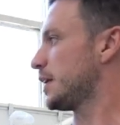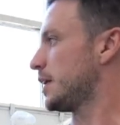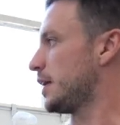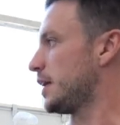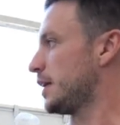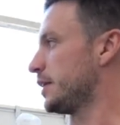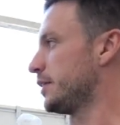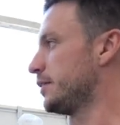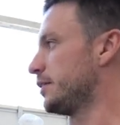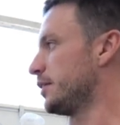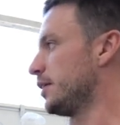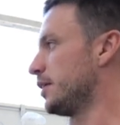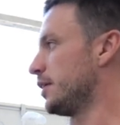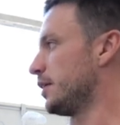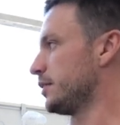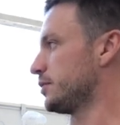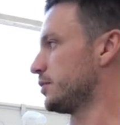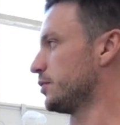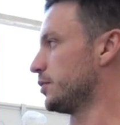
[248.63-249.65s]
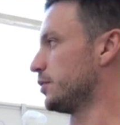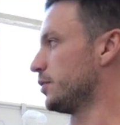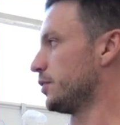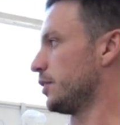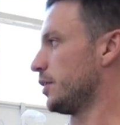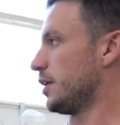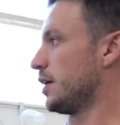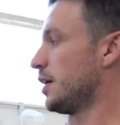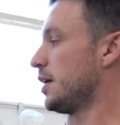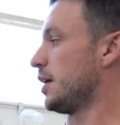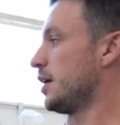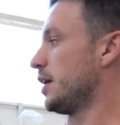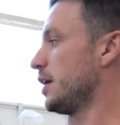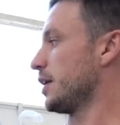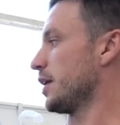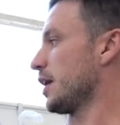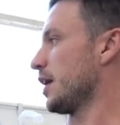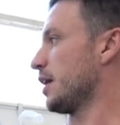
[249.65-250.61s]
and so
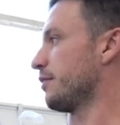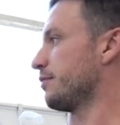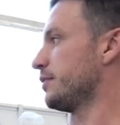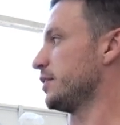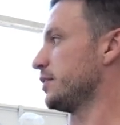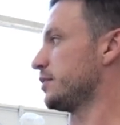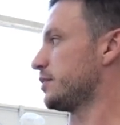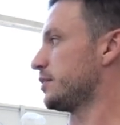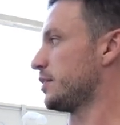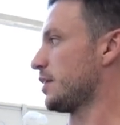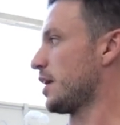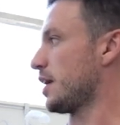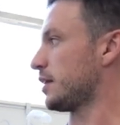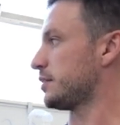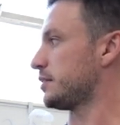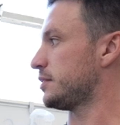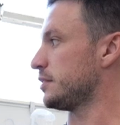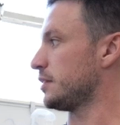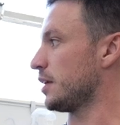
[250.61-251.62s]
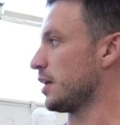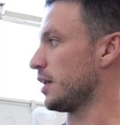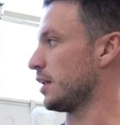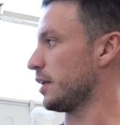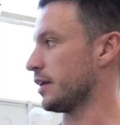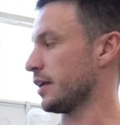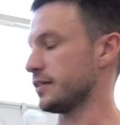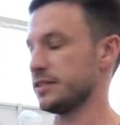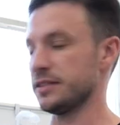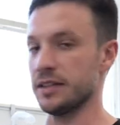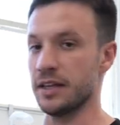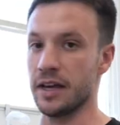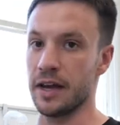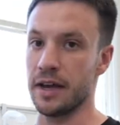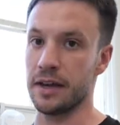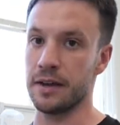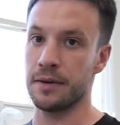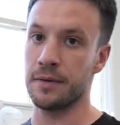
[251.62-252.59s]
I have these SCL and
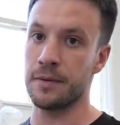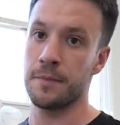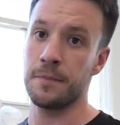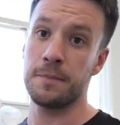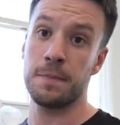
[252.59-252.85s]
SDA